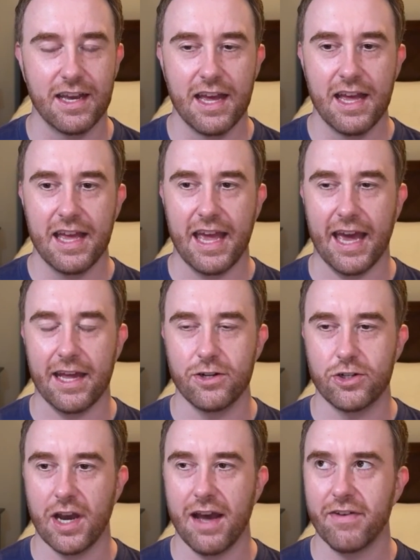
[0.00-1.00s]
And
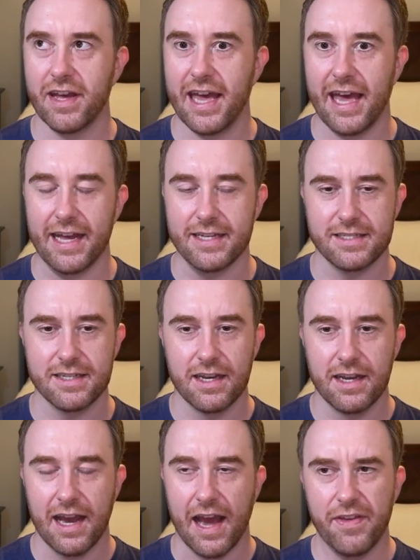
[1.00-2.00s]
Java has,
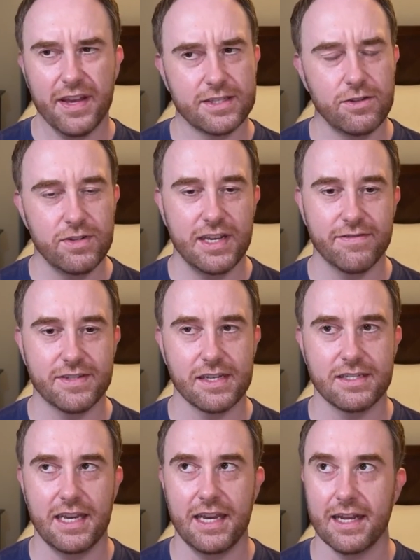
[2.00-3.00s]
I think it's
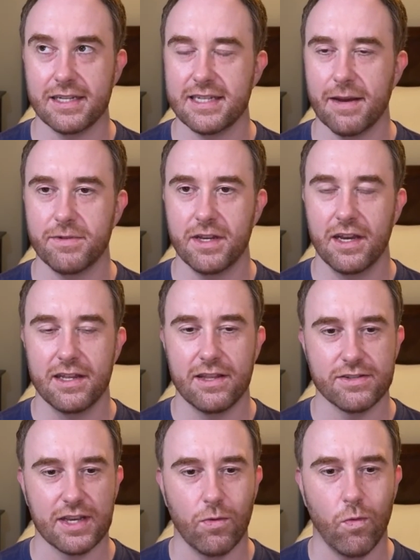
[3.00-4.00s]
UTF-16, except there's
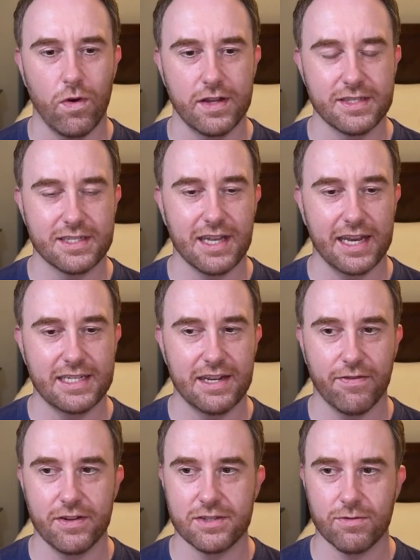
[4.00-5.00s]
like one slight
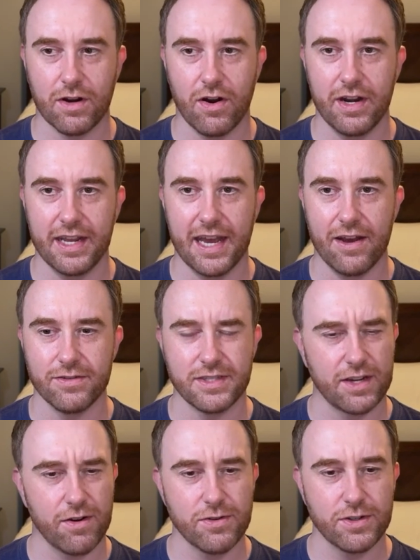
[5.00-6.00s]
difference regarding how
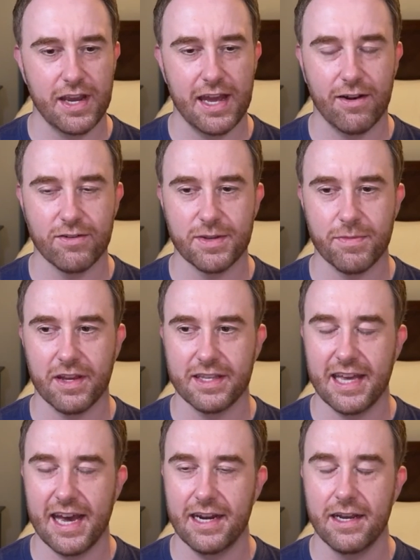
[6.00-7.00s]
zeros are handled or something like
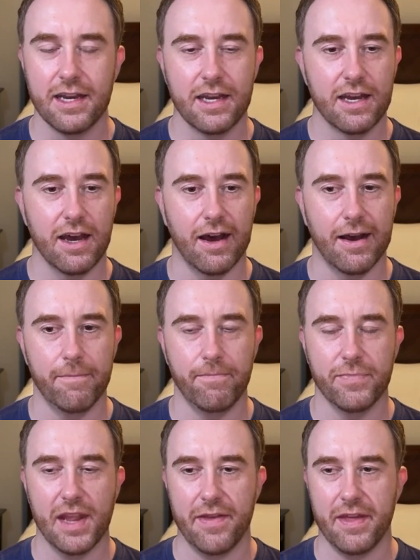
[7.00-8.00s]
that. And
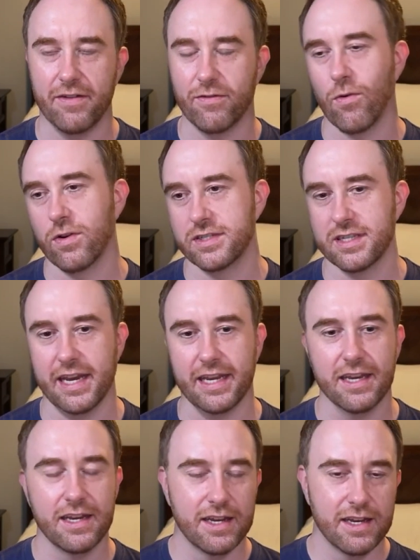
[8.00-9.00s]
then, of course, like
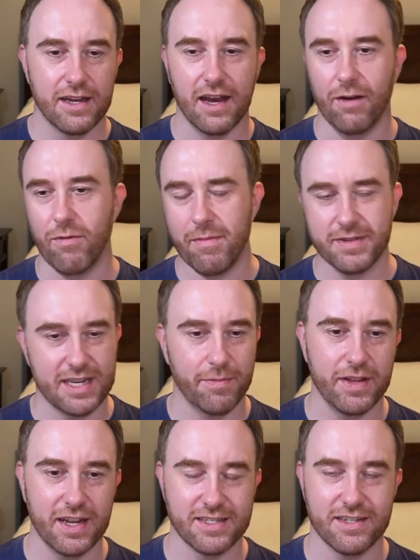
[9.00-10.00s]
WebAssembly
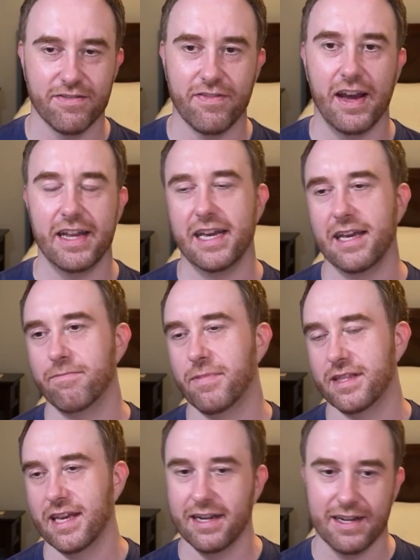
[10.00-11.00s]
doesn't define it, but
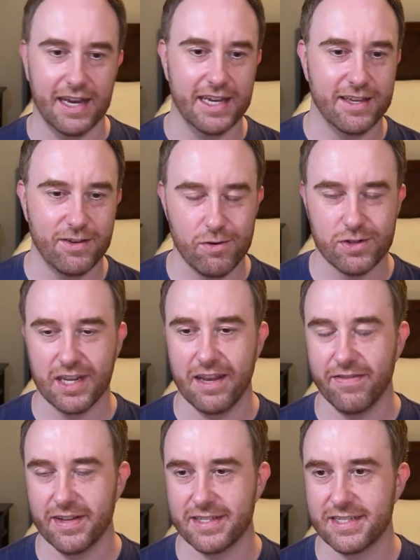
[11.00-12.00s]
then like usually if
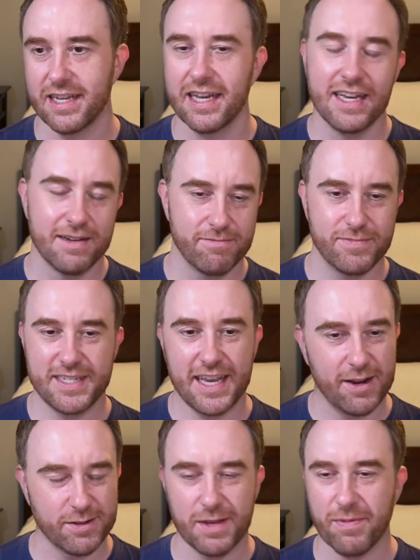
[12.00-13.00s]
it's C
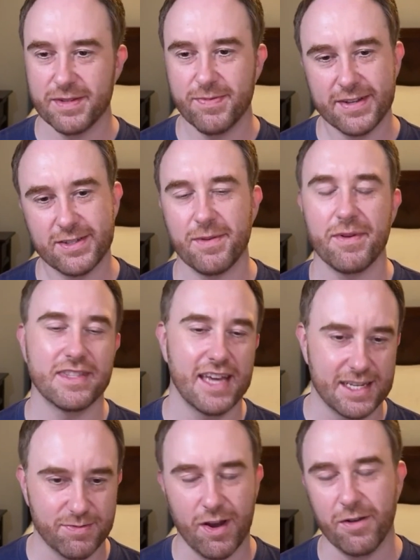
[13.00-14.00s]
or C++ or something like that,
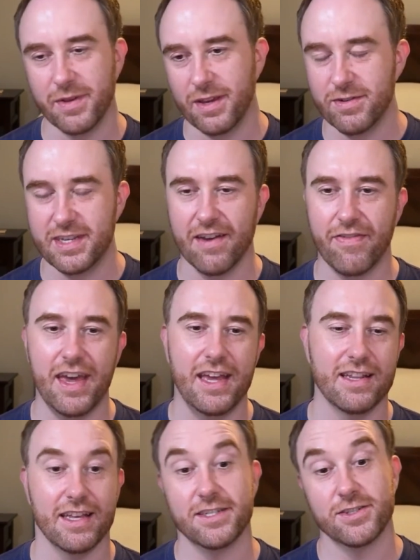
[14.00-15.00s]
it's probably UTF-8,
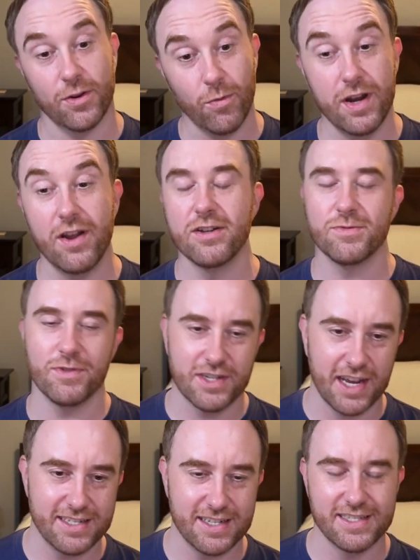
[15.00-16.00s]
unless it's on Windows, in which
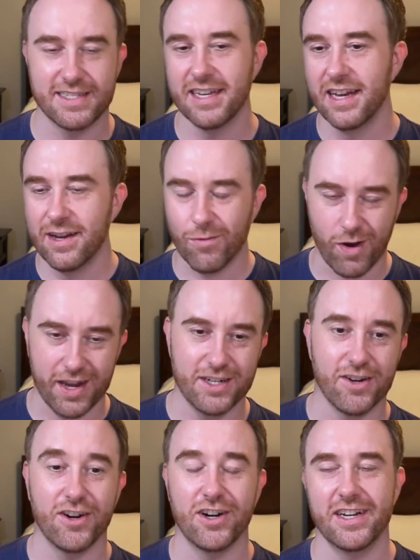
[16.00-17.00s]
case it's
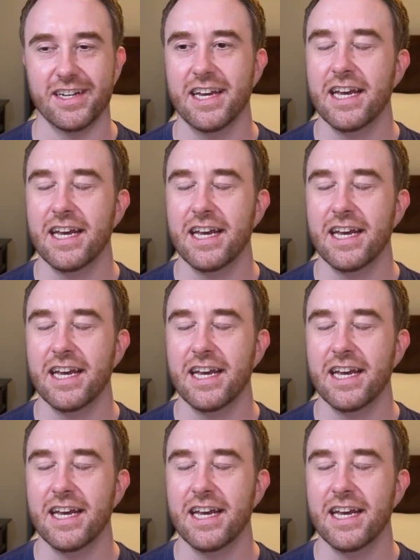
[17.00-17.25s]
WIDECHAR.